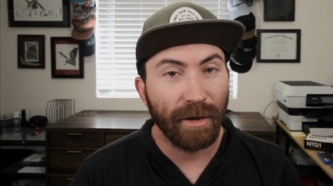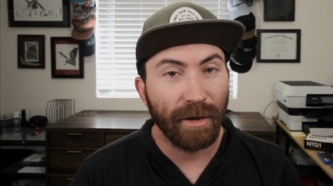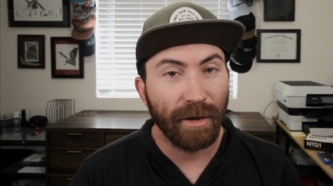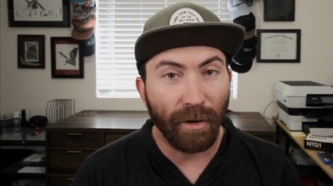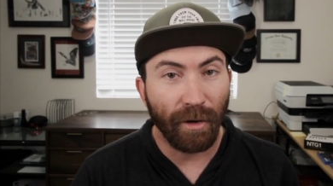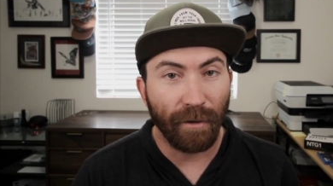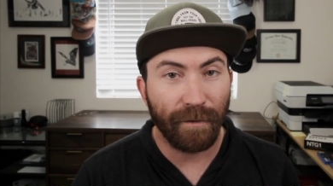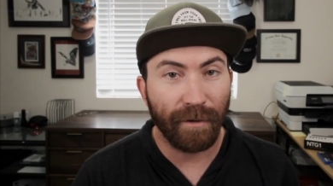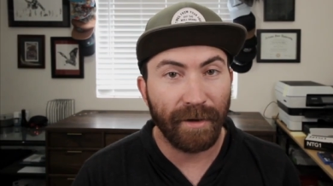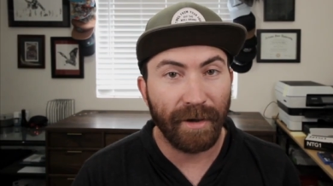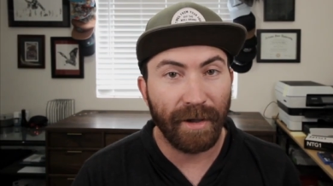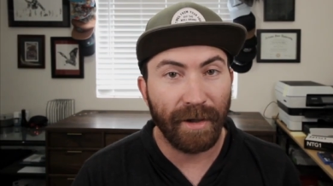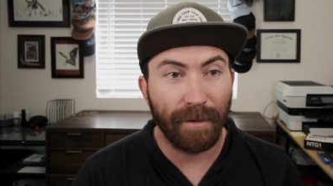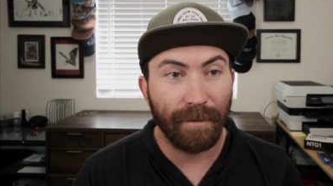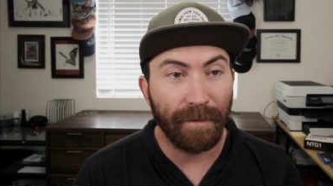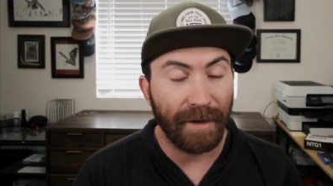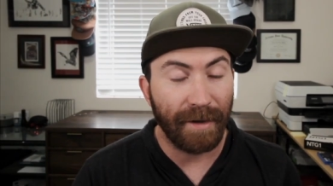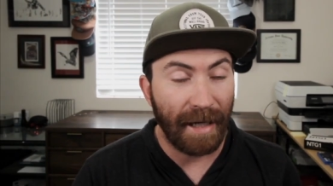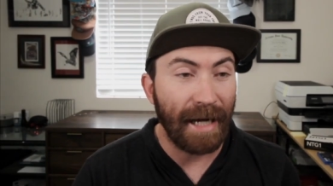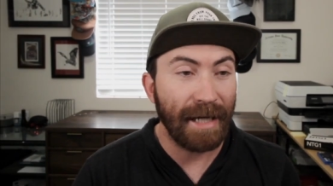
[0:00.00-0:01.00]
go for
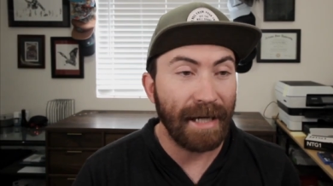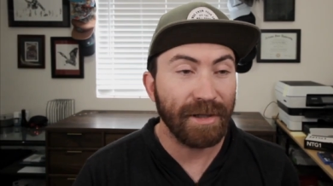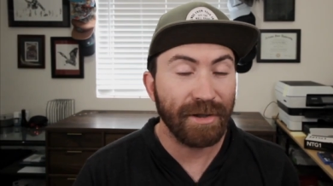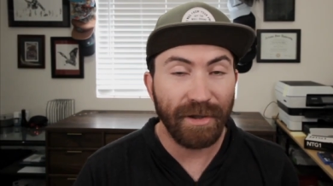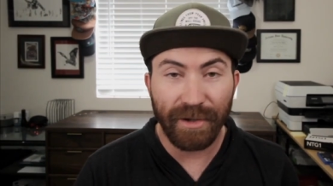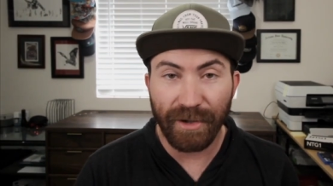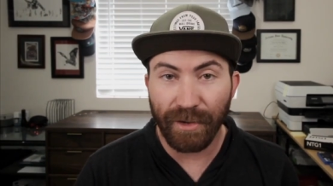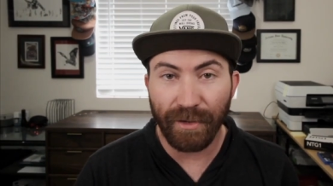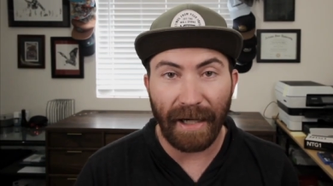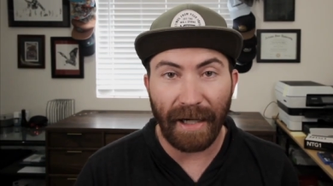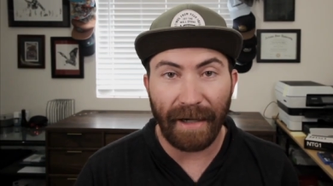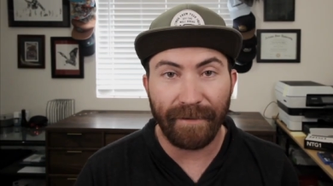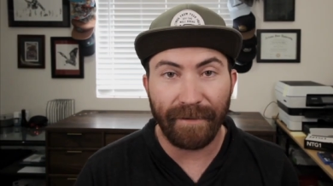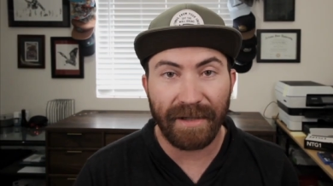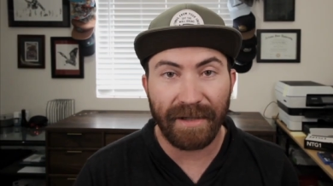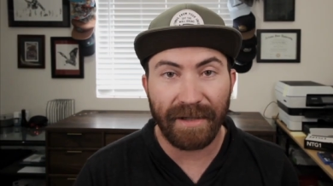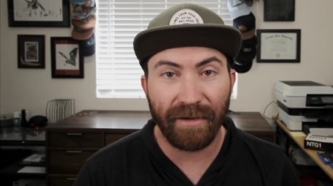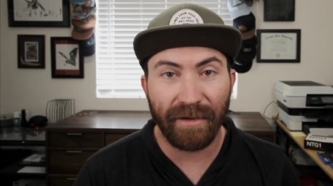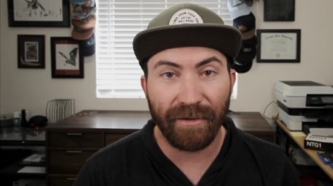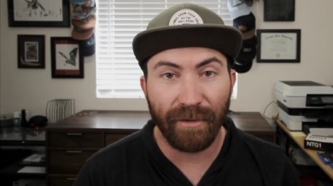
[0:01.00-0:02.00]
them. They actually do have it
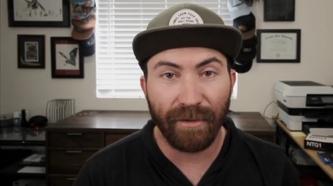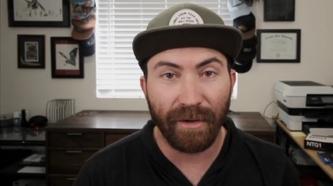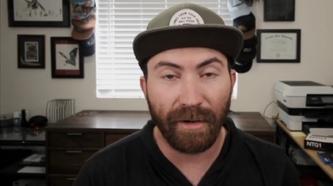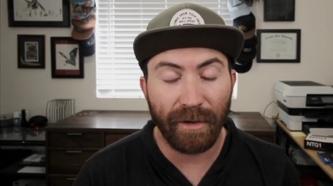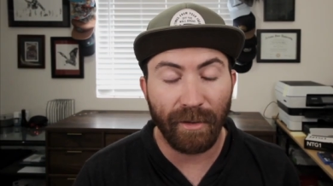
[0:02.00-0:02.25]
sounding really